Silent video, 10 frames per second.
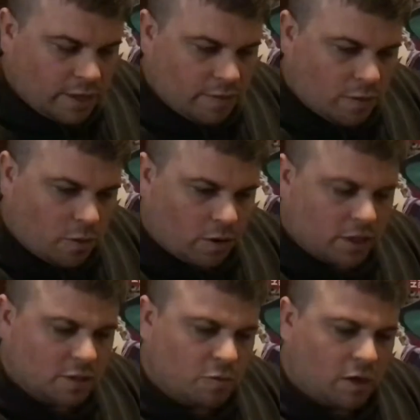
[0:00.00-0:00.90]
orc
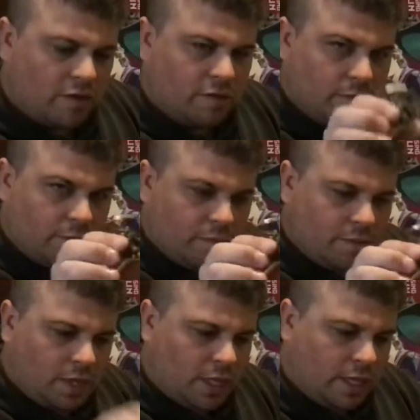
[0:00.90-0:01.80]
is one of them,
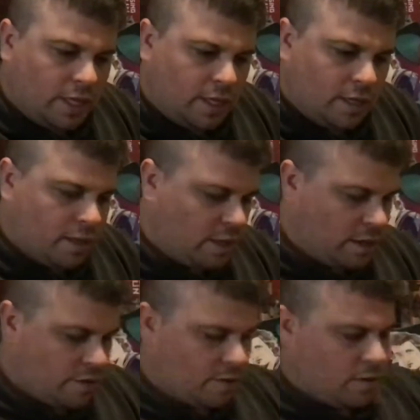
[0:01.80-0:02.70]
and then the
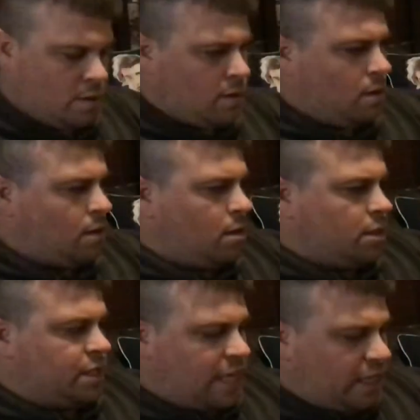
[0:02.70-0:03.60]
other
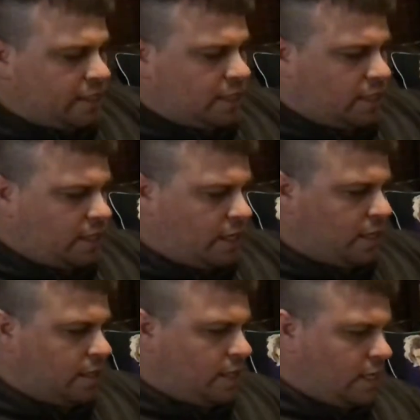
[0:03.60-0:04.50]
skeleton
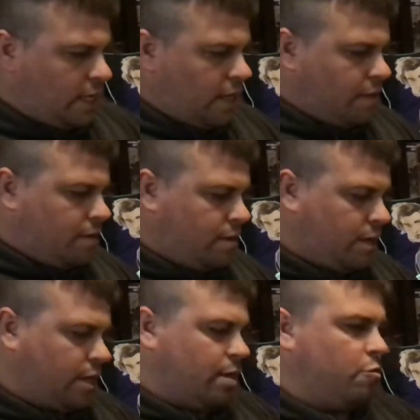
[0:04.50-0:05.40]
and the knight. They
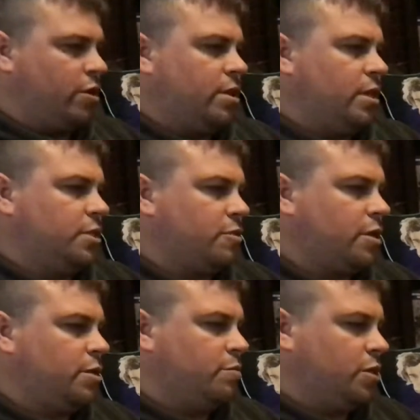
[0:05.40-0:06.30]
come with
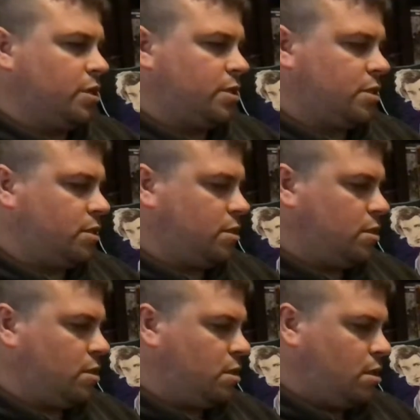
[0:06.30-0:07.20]
instruction books.
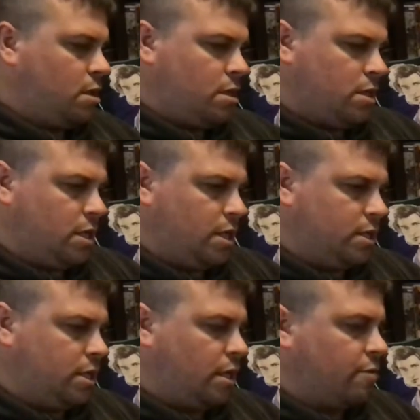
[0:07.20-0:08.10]
That's
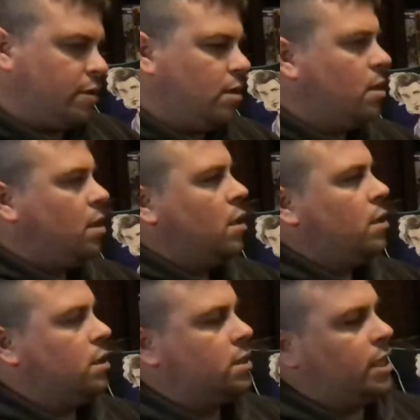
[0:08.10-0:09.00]
the other one.
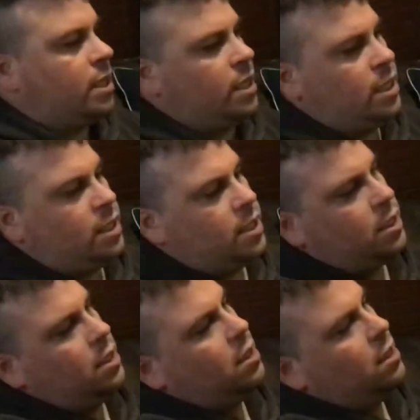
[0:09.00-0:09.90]
Looks like this,
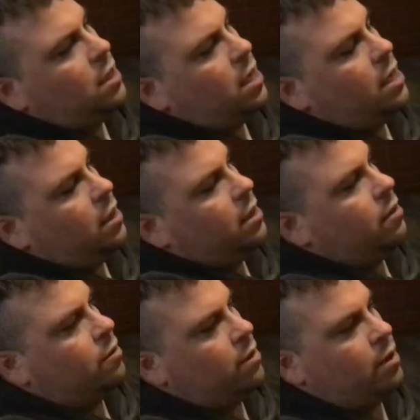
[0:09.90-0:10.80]
and it
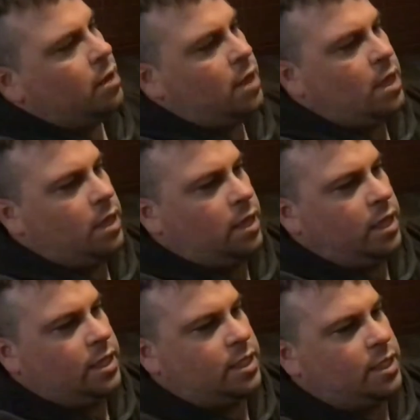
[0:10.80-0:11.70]
literally
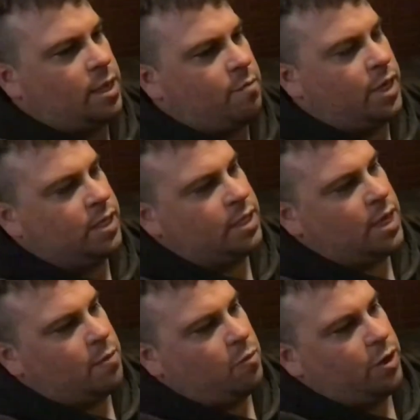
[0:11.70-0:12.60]
lists step by
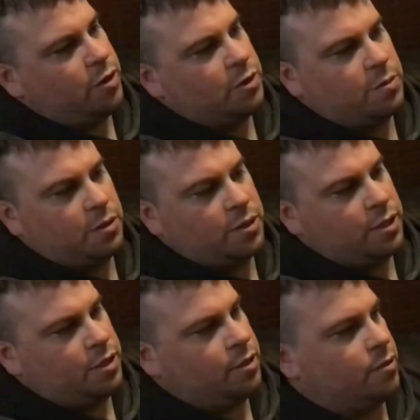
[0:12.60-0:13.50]
step what you're supposed to
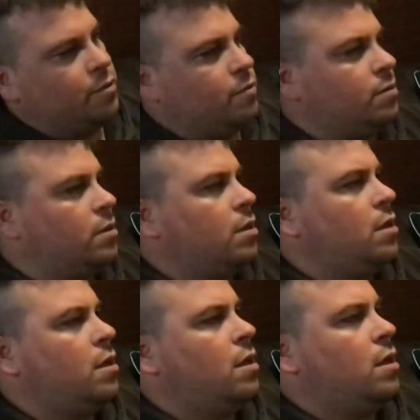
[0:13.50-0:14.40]
do,
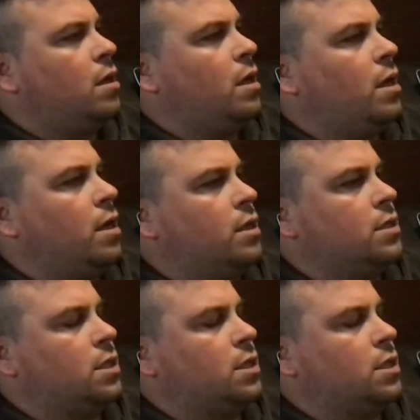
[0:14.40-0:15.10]
and